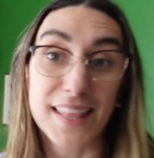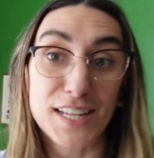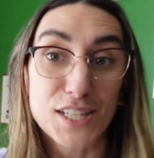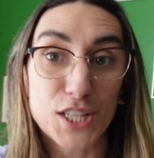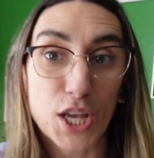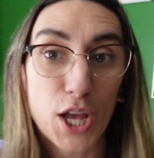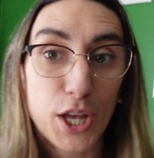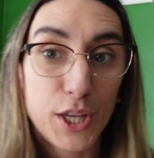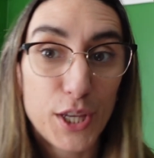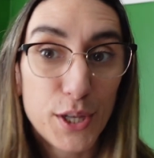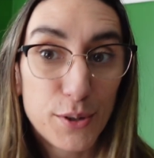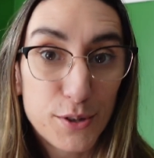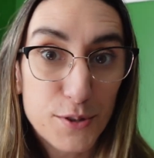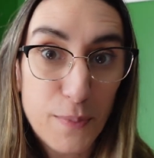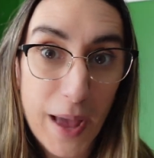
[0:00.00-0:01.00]
this
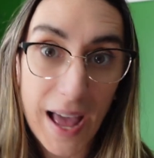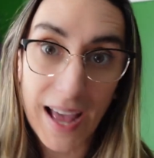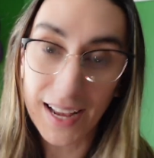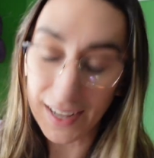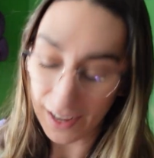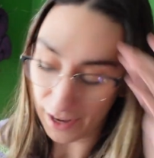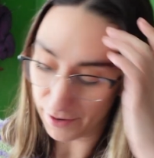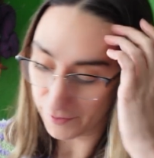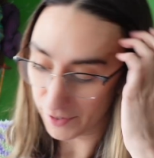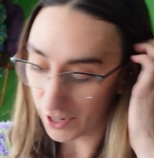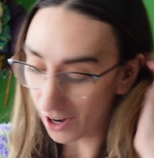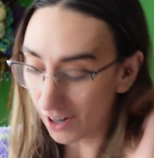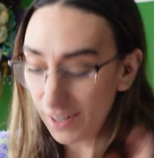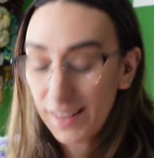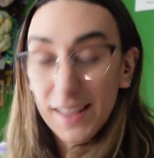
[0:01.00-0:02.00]
huge bag of
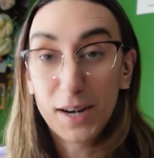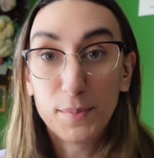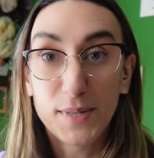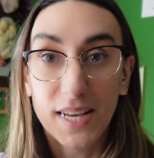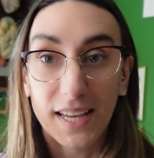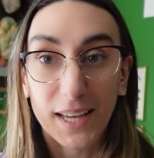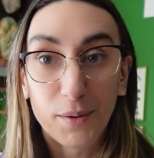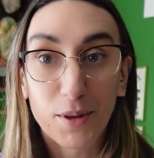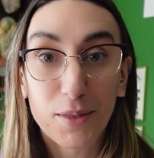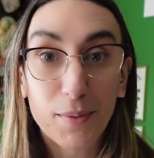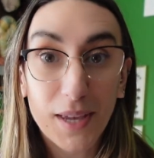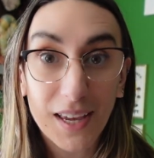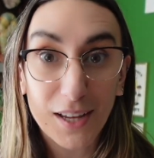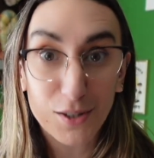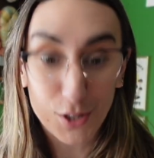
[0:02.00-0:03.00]
yarn that I'm taking with
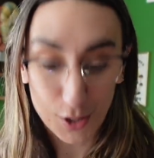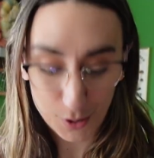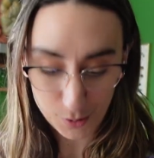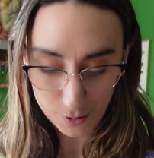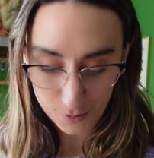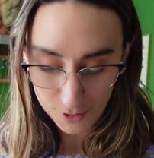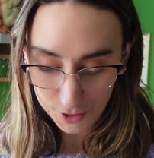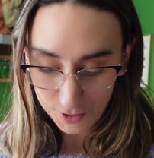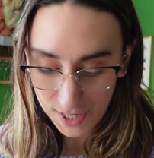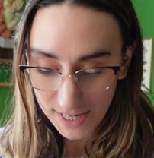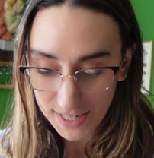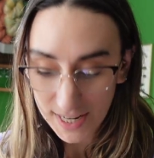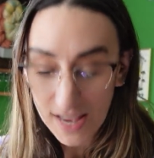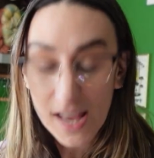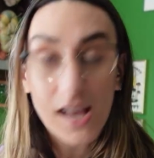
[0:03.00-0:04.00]
me to the
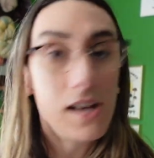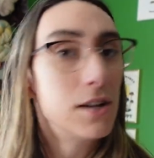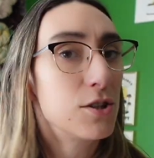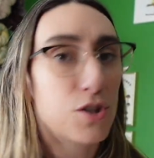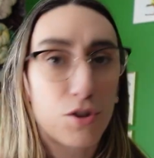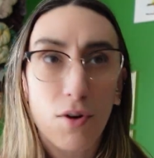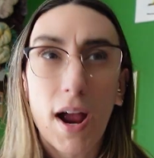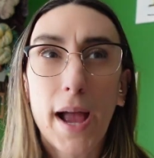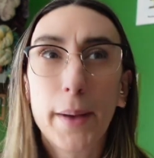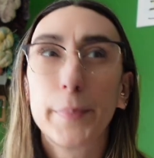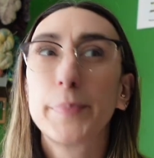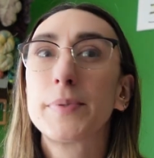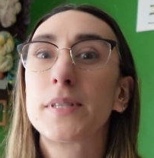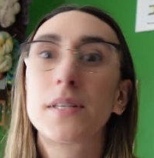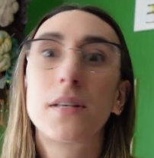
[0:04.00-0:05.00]
retreat.
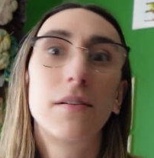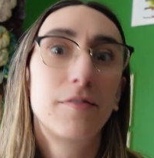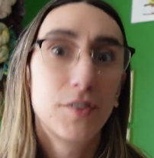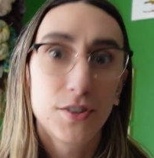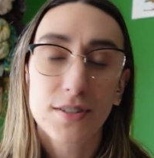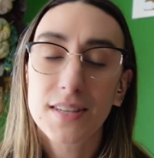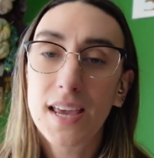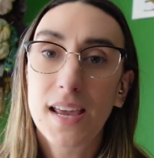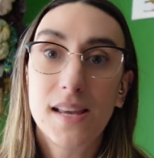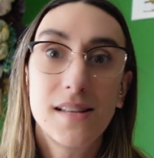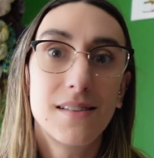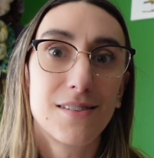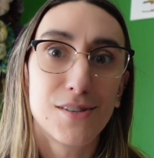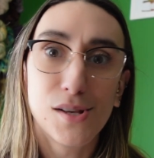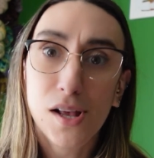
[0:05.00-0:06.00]
Scraps, full
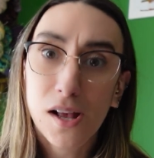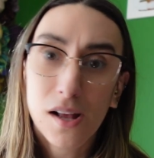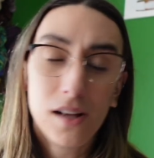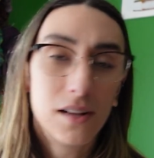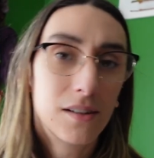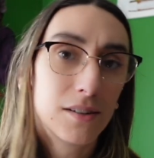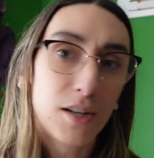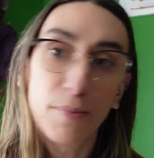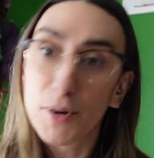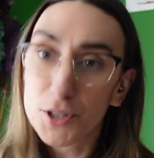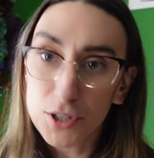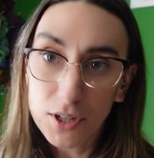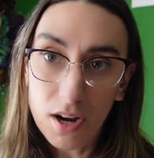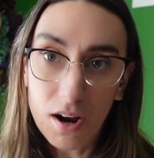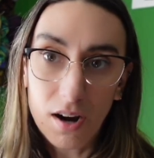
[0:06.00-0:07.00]
skeins,
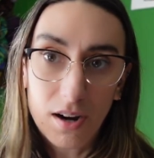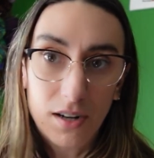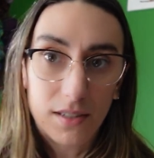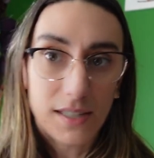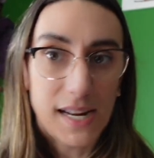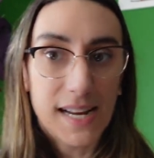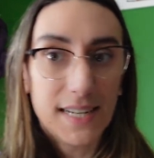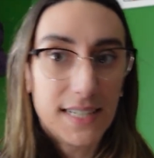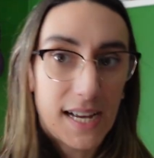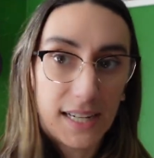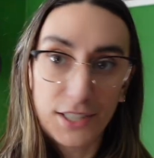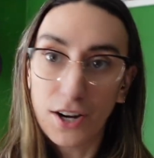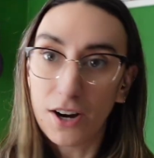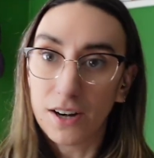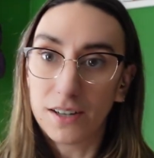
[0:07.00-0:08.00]
commercial yarn, hand-dyed
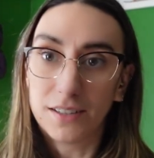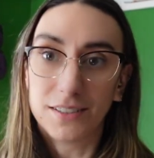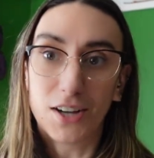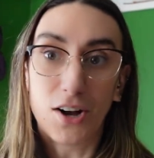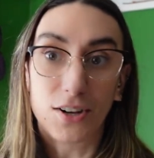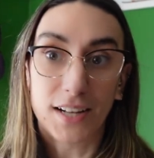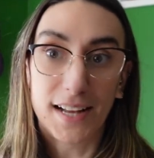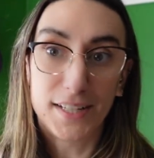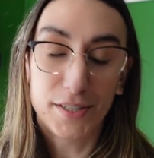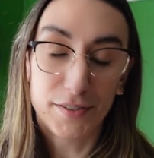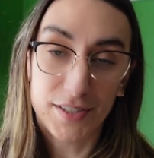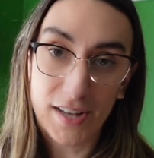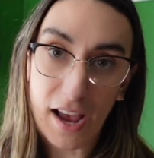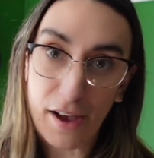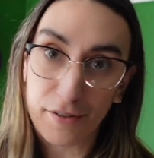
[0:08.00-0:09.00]
yarn, all kinds of
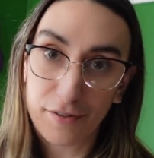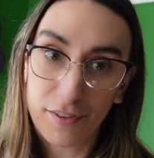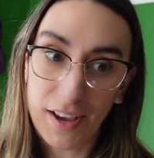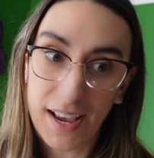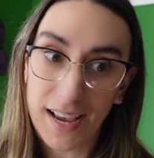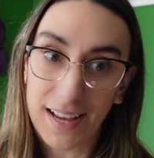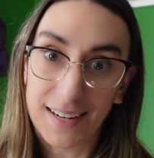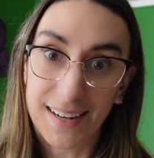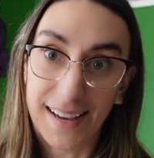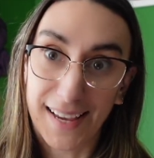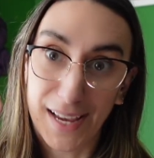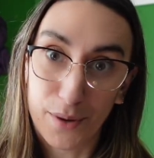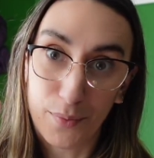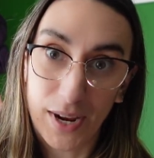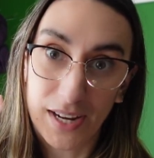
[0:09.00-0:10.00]
stuff, and I
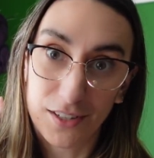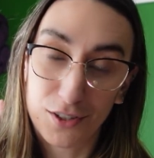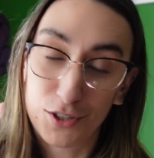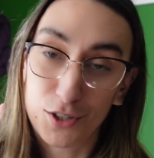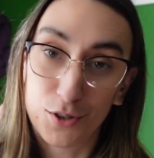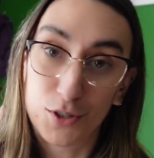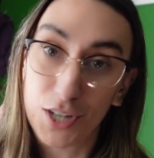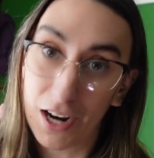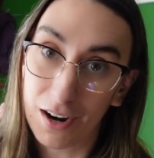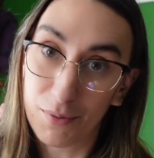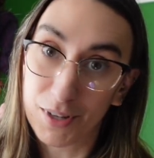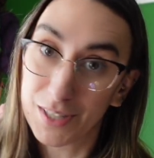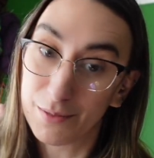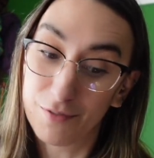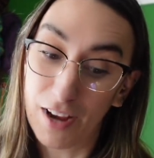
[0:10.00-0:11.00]
can't wait to share it
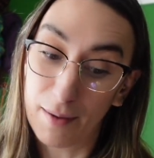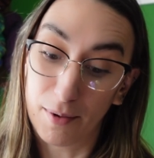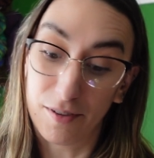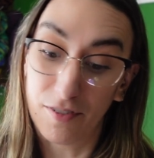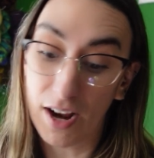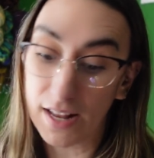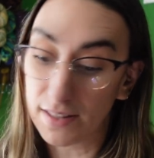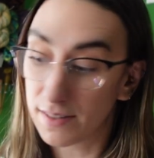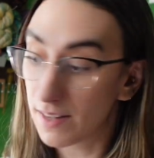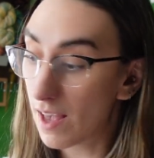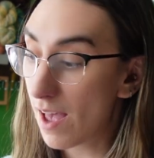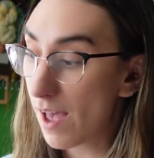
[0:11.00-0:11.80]
with some fiber friends